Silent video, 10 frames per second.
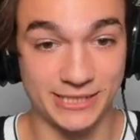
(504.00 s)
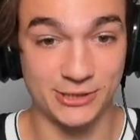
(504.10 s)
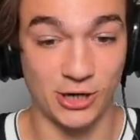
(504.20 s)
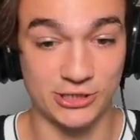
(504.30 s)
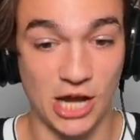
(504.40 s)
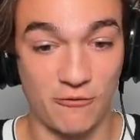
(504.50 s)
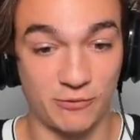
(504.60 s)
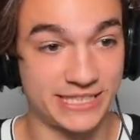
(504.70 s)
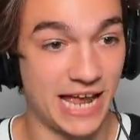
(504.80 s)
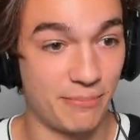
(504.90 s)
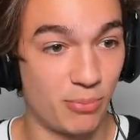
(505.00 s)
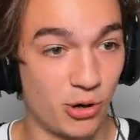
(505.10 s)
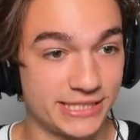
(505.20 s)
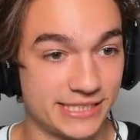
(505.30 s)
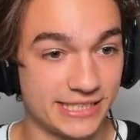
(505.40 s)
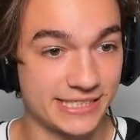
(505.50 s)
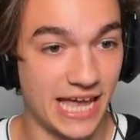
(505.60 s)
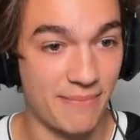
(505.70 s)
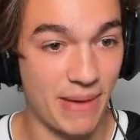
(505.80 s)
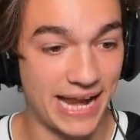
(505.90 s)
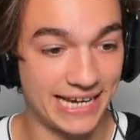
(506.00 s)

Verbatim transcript: starts off with 10 points in this game, and I